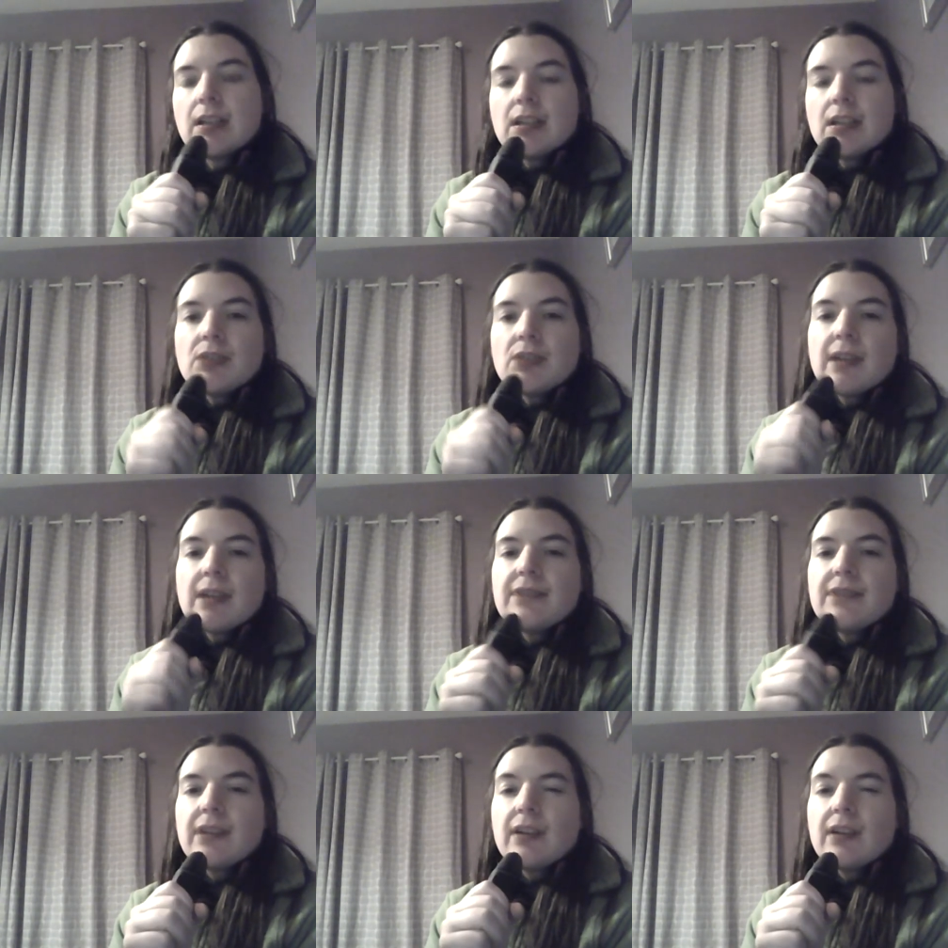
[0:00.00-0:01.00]
trying to
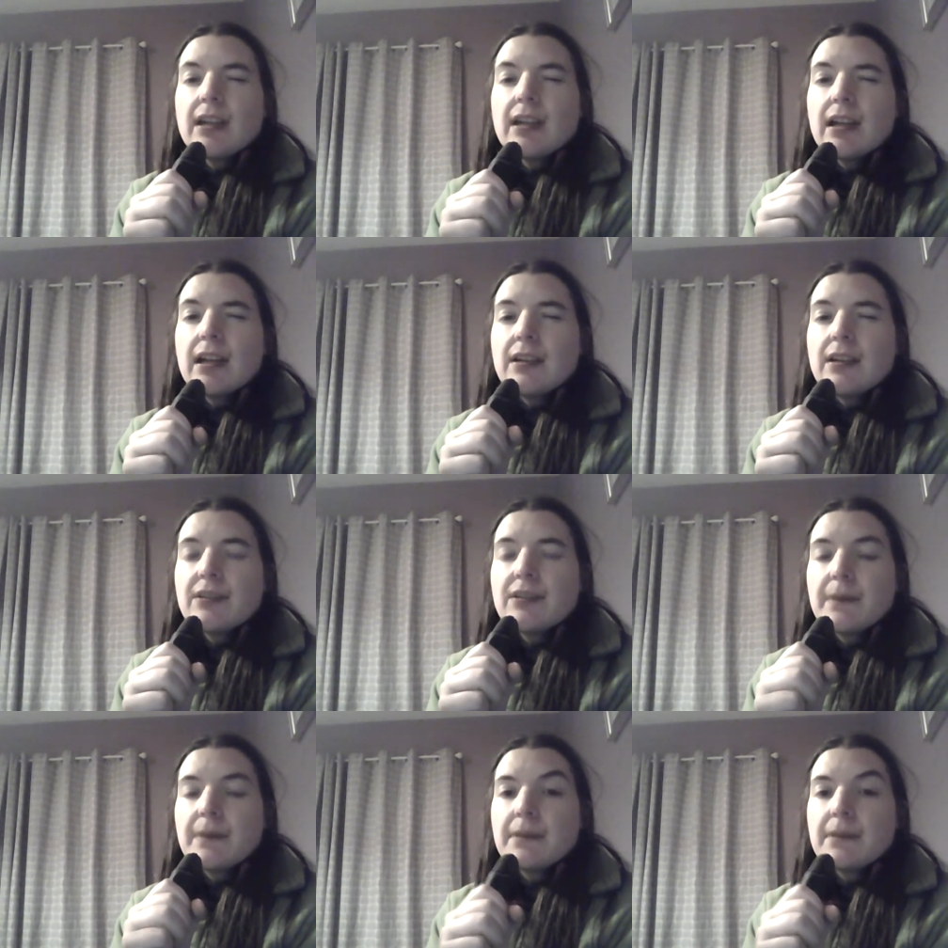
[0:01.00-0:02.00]
figure out how to
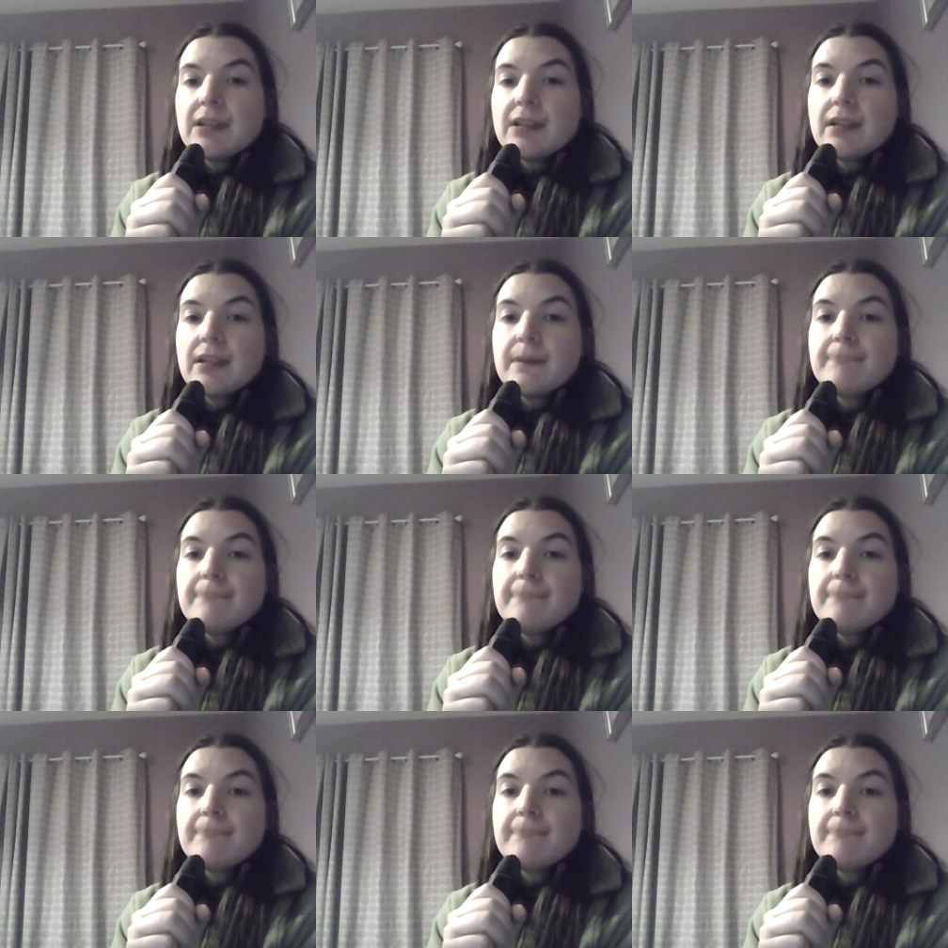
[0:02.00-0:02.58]
spend my time,